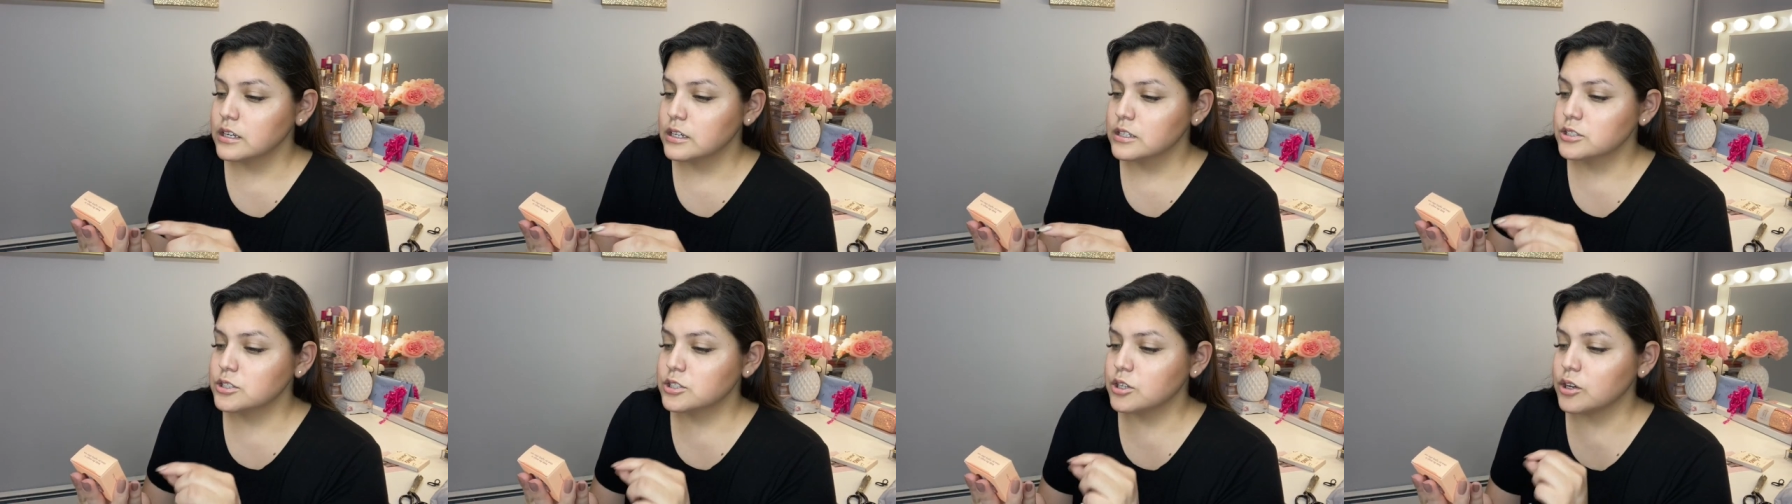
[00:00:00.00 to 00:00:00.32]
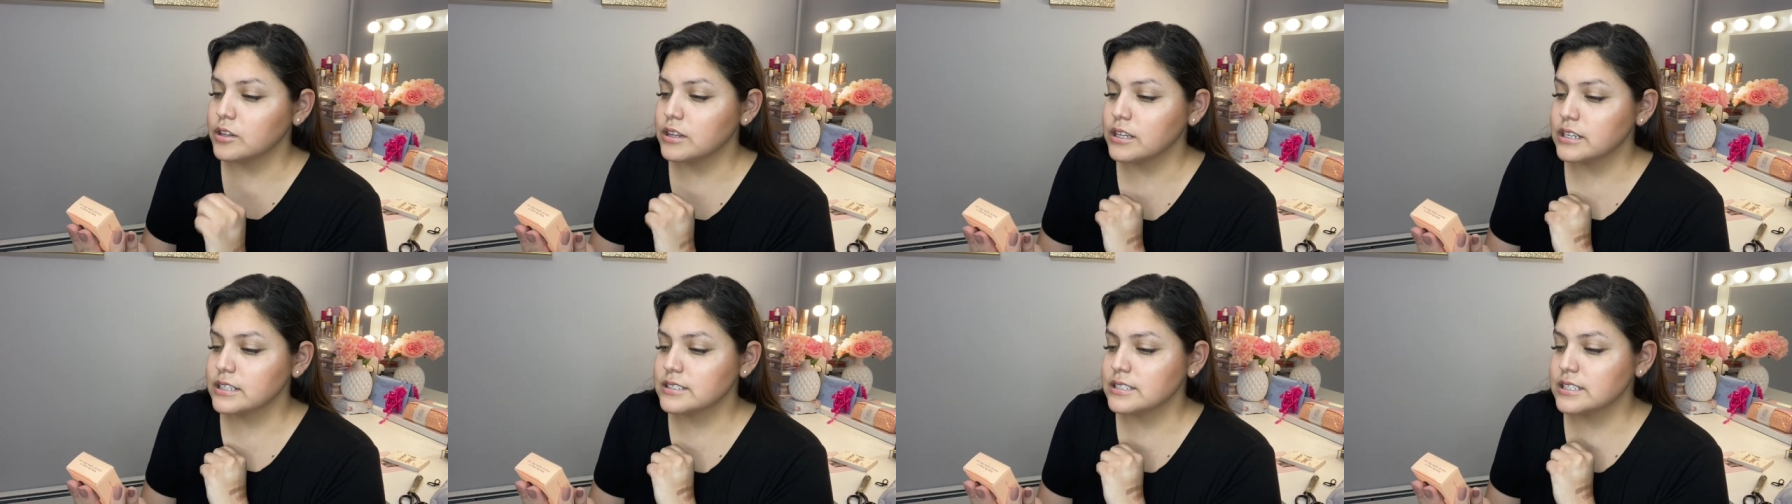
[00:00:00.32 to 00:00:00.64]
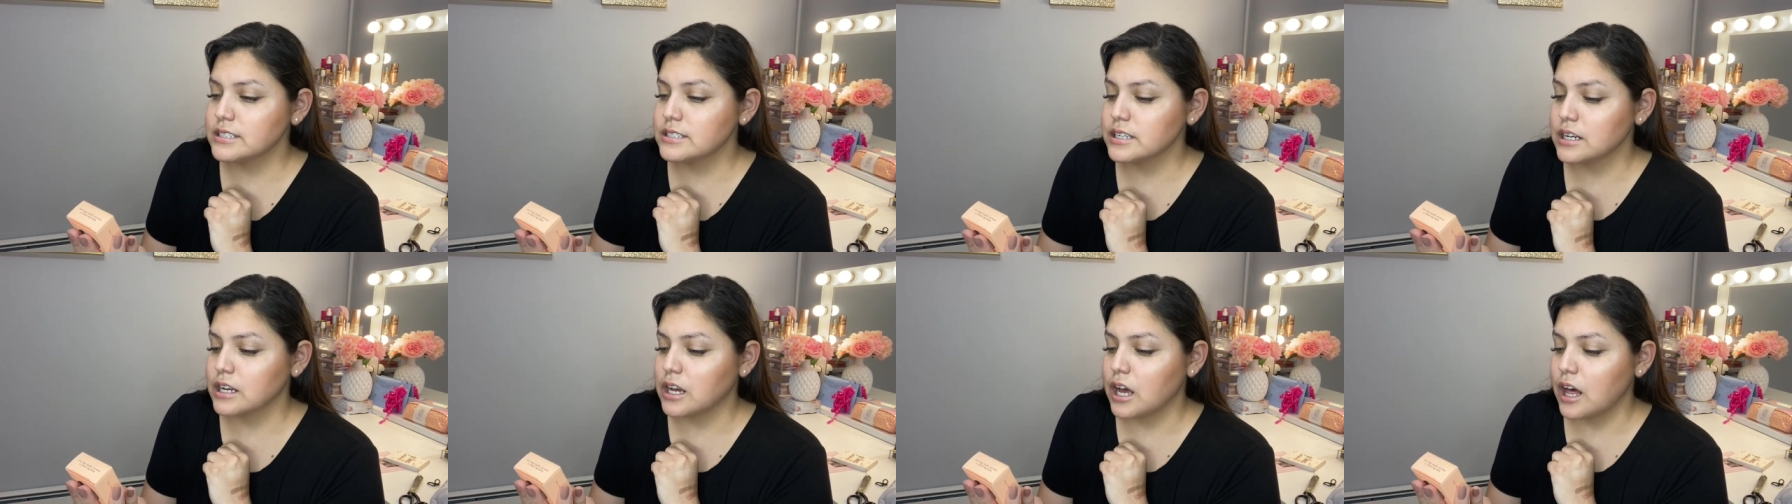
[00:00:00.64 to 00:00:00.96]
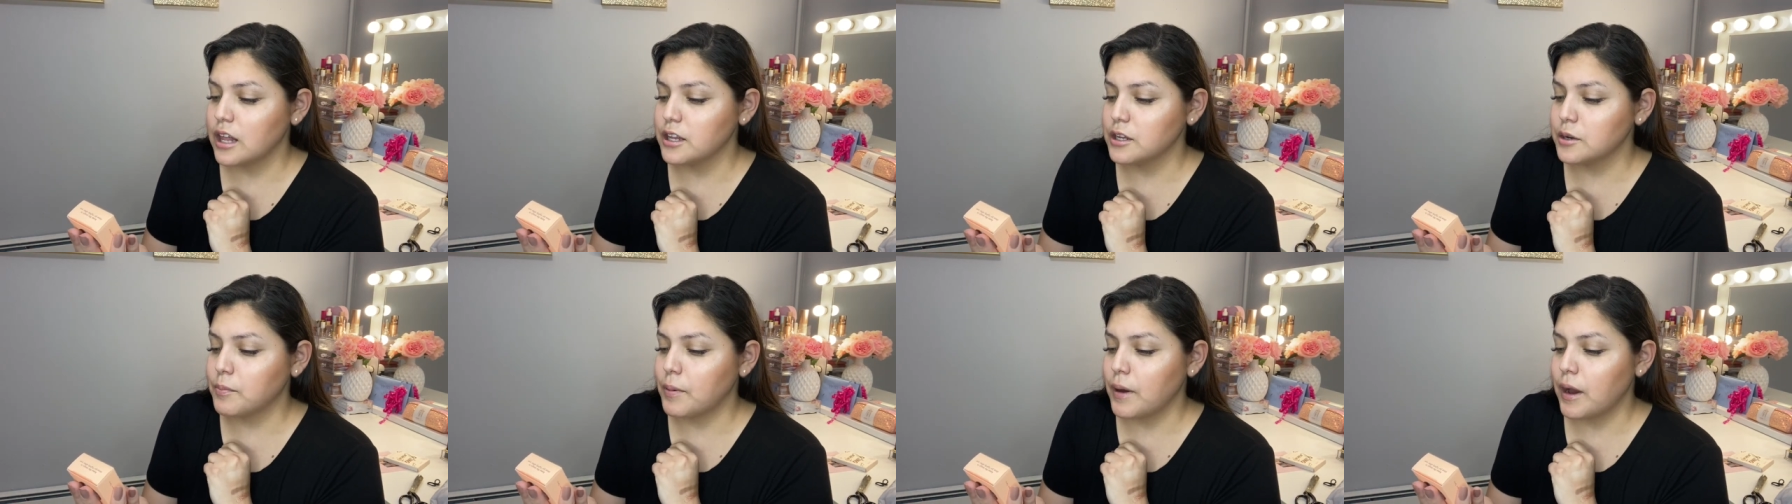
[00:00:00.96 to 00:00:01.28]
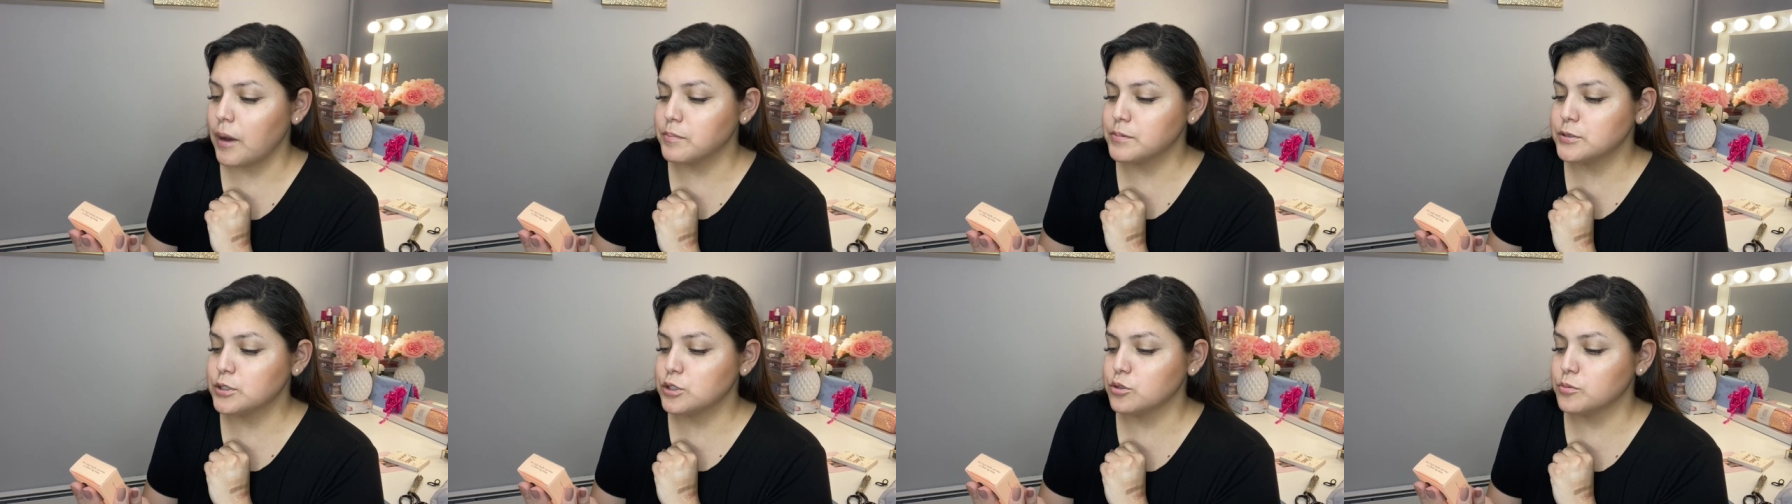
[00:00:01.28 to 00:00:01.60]
So this is the
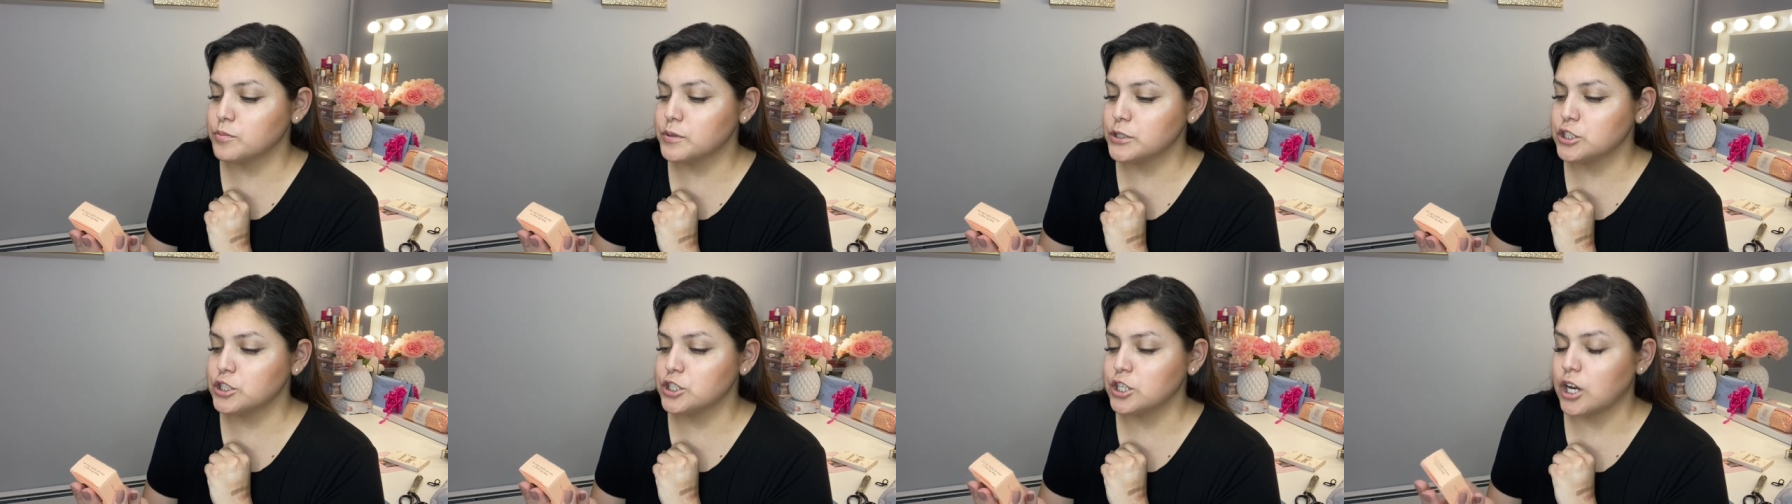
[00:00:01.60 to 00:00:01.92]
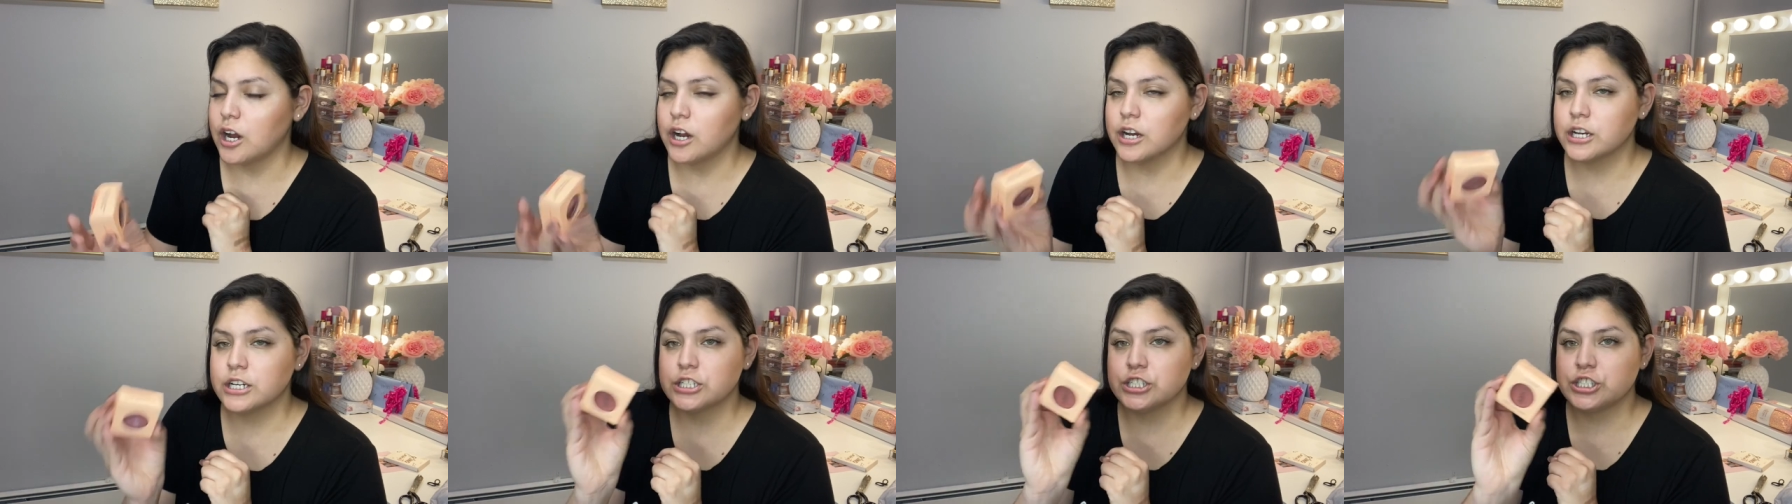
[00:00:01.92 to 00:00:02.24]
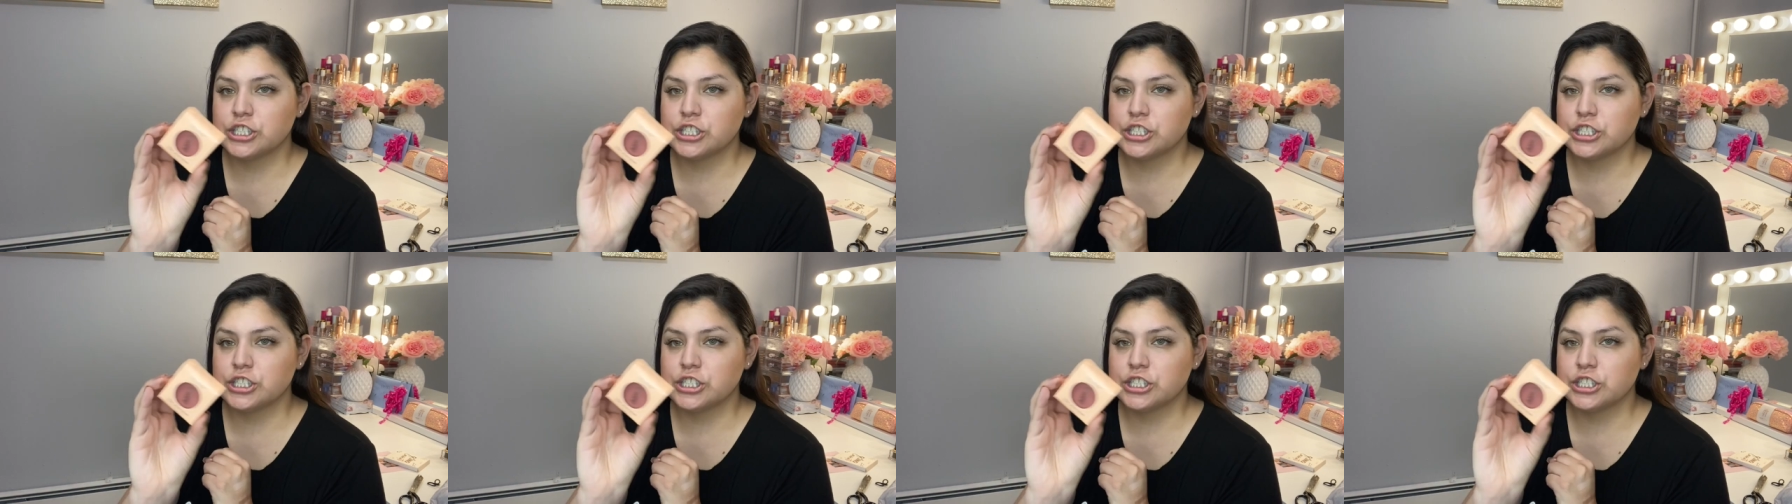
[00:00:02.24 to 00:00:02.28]
ColourPop Super Shock